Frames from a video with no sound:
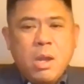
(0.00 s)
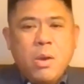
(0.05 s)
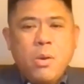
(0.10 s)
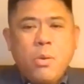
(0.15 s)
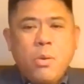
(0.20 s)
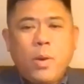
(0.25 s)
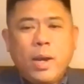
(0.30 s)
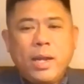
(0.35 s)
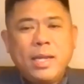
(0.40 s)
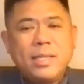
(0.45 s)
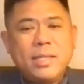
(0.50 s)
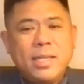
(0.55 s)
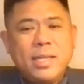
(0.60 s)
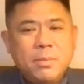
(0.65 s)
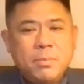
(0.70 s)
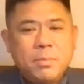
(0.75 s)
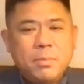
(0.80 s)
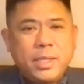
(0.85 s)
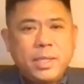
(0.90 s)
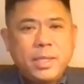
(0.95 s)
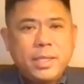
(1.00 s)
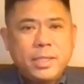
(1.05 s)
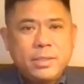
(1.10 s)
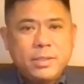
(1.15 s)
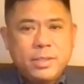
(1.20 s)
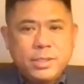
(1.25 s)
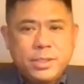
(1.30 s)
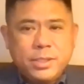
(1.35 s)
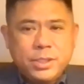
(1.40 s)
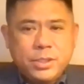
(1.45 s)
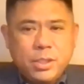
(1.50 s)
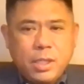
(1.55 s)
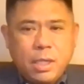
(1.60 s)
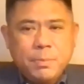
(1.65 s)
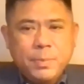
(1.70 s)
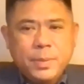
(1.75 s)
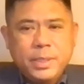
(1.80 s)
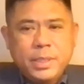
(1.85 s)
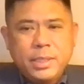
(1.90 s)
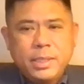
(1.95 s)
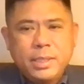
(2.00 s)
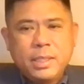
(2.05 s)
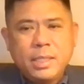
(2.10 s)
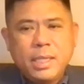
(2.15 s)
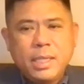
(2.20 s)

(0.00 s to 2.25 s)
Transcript: While at that market research company,